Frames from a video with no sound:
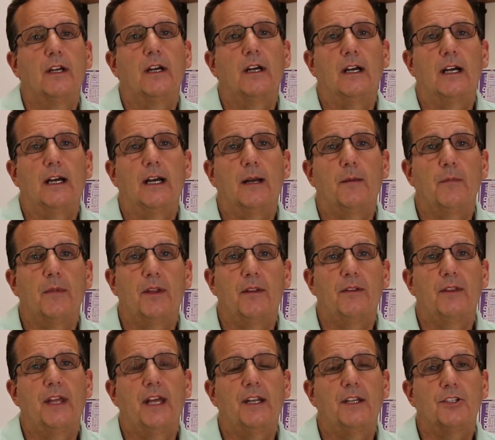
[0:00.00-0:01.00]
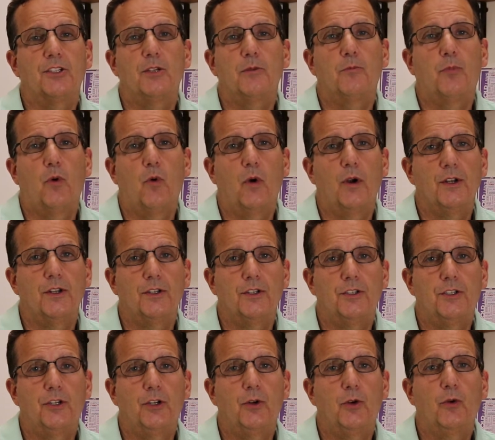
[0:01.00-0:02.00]
then it's important
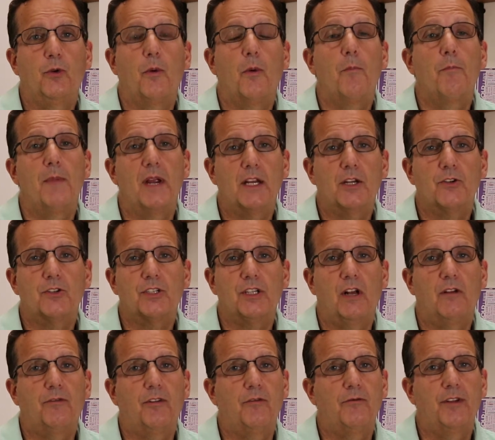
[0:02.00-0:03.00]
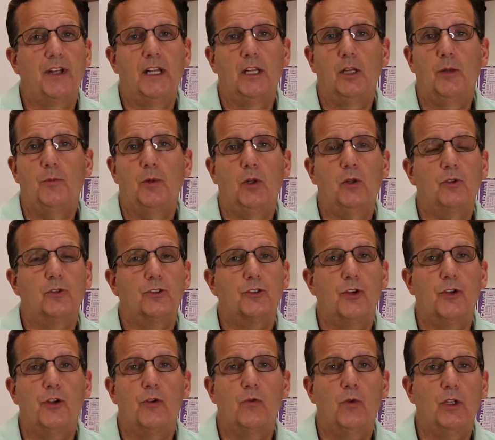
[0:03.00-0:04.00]
to make yourself available so
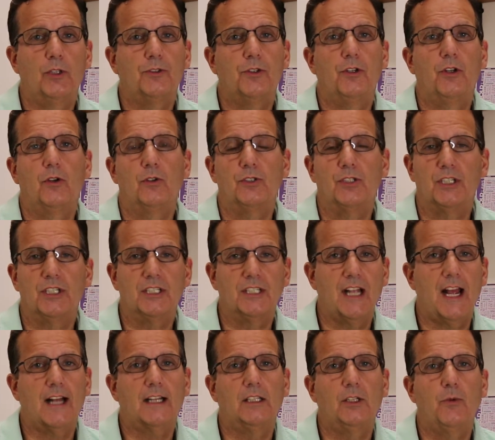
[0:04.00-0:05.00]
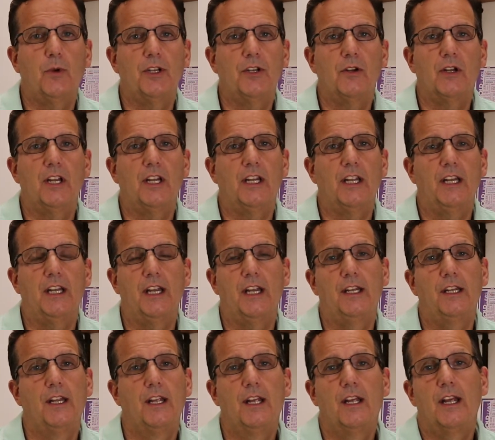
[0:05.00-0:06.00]
your realtor knows exactly when you can get
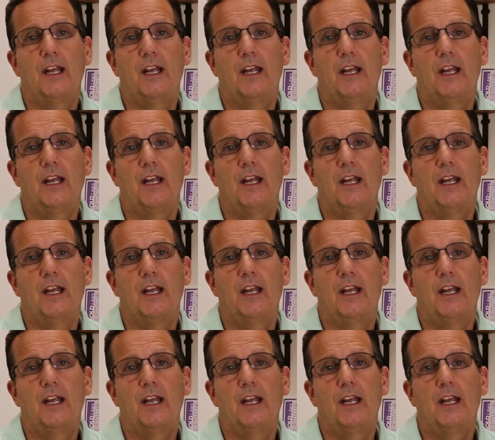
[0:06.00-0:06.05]
in.